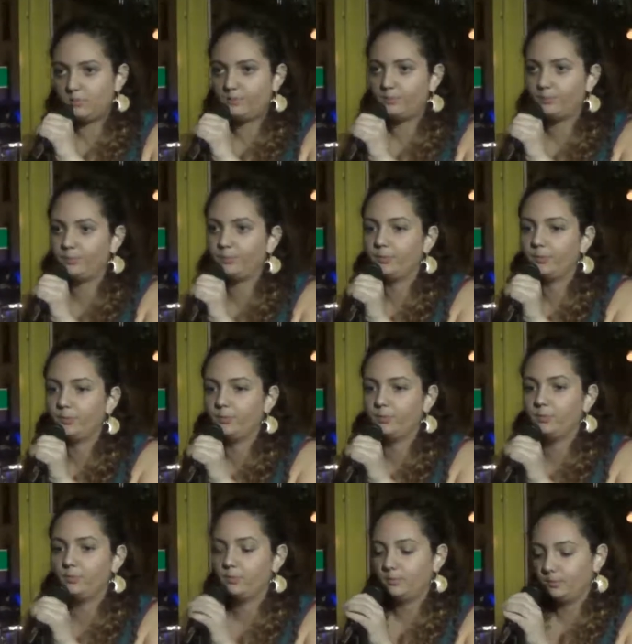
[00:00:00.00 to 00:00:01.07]

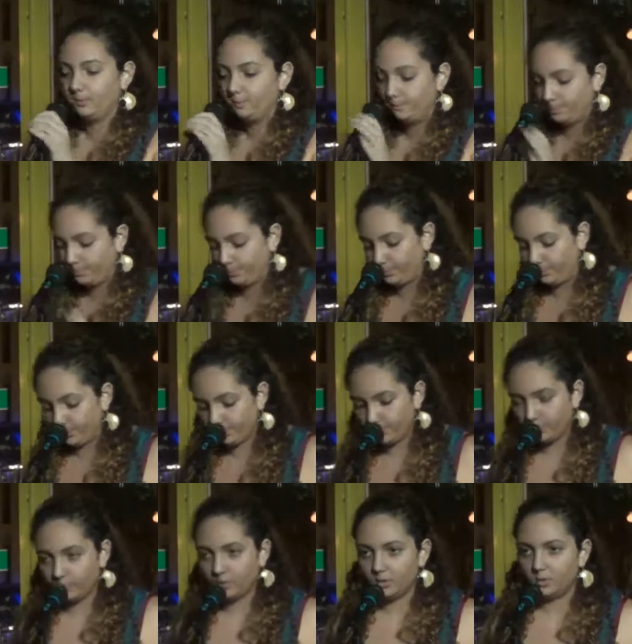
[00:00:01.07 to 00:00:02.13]

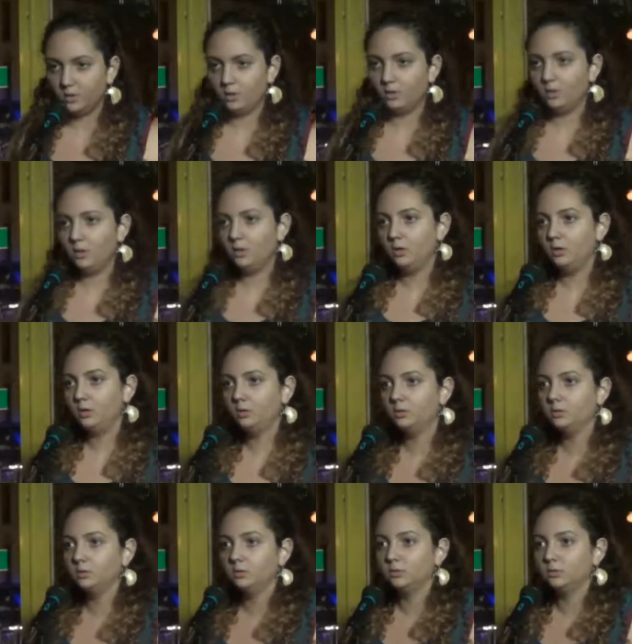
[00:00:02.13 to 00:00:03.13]
No one is speaking in this clip.